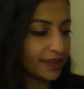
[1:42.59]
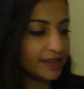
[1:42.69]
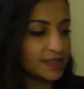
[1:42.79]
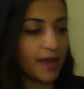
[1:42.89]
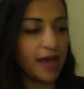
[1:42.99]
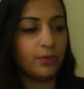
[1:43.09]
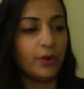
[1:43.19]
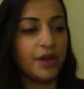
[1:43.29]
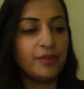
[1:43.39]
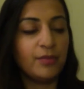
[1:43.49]
this bad
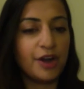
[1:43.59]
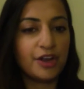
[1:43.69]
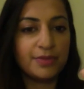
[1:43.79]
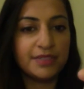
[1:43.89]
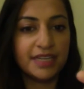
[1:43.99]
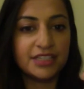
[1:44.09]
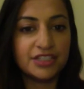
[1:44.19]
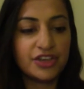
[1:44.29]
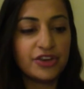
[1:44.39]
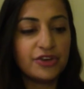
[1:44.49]
boy, the
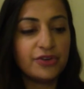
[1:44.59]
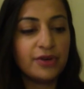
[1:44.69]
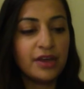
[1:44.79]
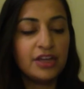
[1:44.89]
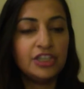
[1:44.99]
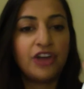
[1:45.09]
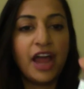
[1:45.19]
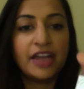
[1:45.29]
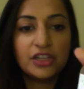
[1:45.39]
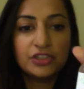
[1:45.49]
Badescu
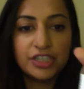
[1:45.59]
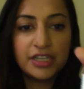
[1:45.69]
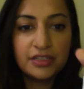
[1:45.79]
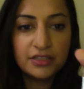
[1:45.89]
drying lotion.